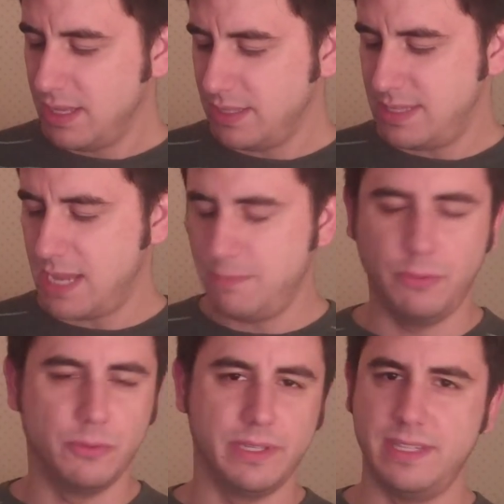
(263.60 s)

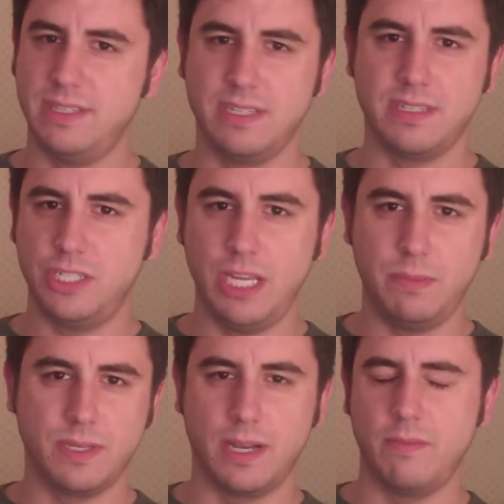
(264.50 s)
Deadpool is just a cheap
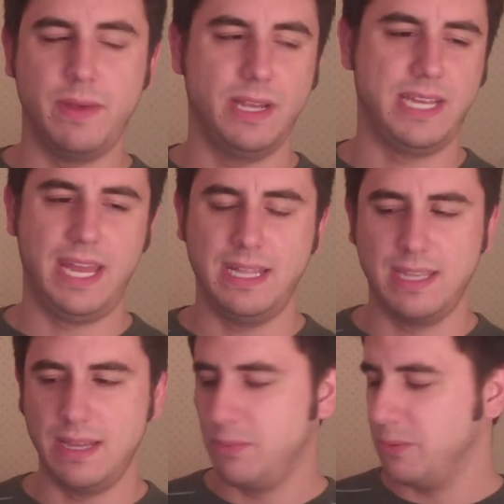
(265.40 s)
son of a bitch. I hate
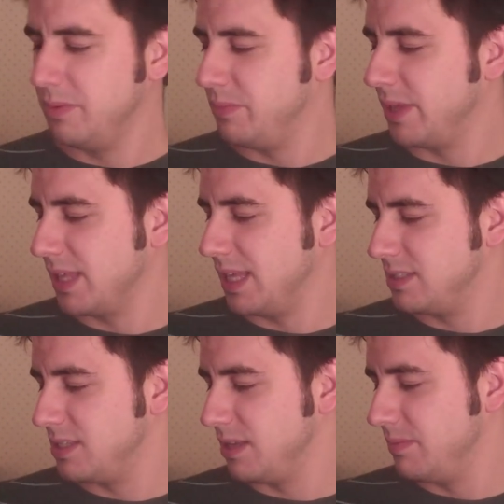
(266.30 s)
Deadpool, playing
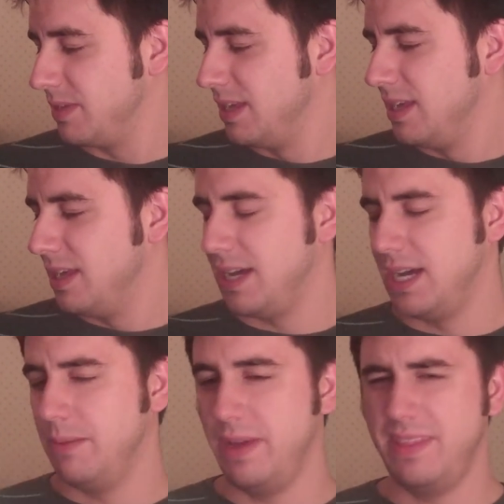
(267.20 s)
against him.
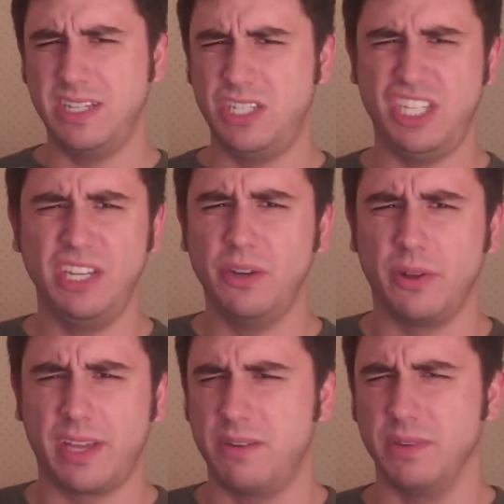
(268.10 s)
And then
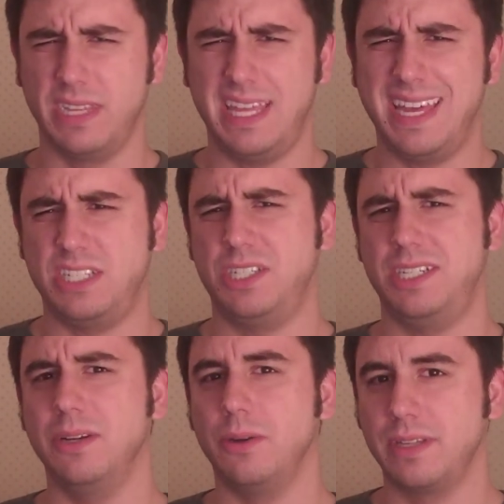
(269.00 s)
She-Hulk. I don't really get
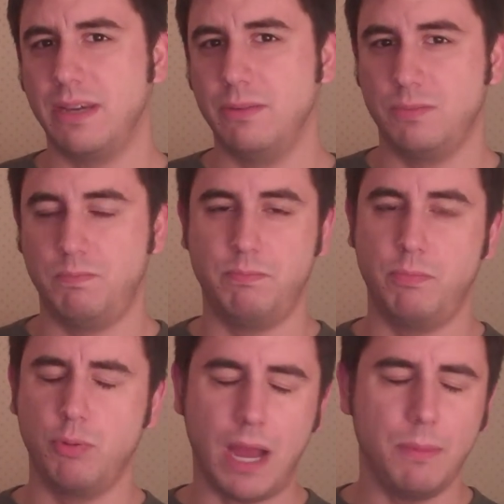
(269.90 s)
She-Hulk. That was
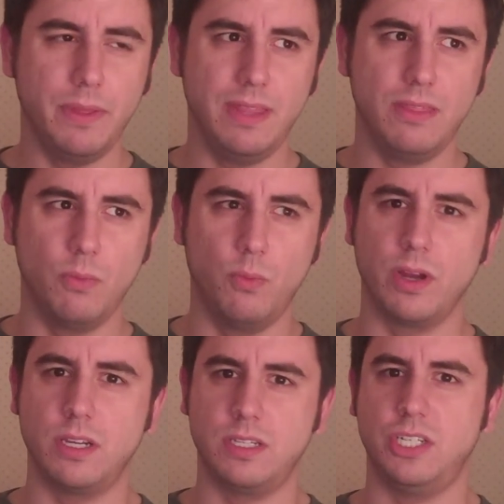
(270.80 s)
probably the
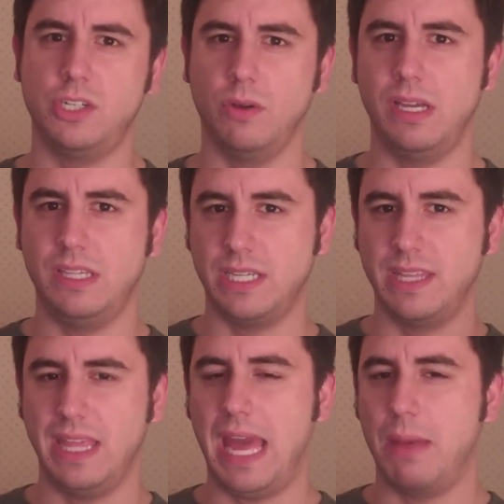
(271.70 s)
worst choice on
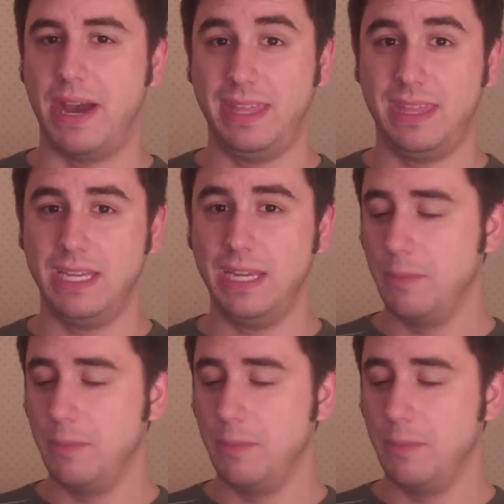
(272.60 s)
the game, I think.